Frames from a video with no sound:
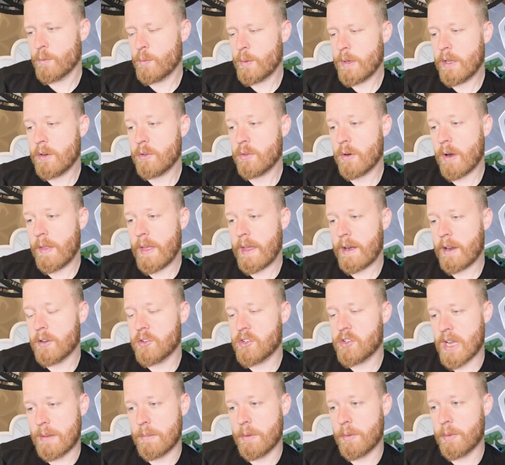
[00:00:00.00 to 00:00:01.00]
we can draw that
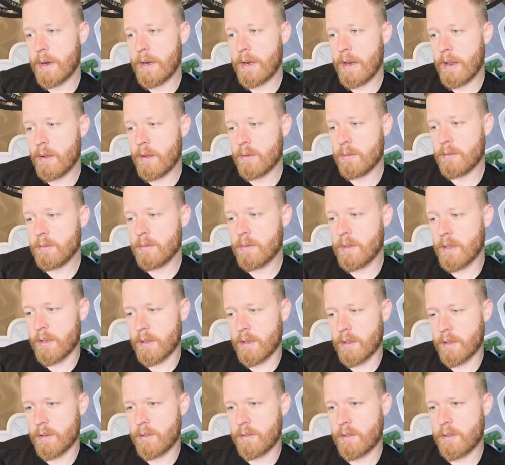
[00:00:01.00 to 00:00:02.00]
enchantment right now,
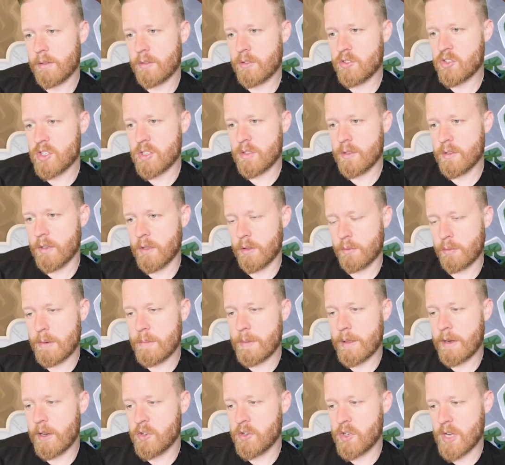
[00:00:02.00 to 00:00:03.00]
the
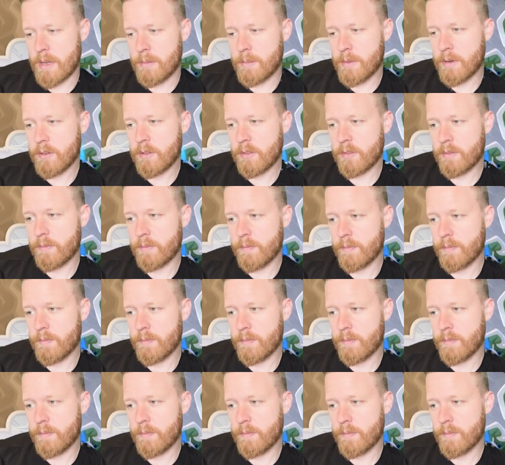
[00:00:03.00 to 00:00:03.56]
3-mana enchantment,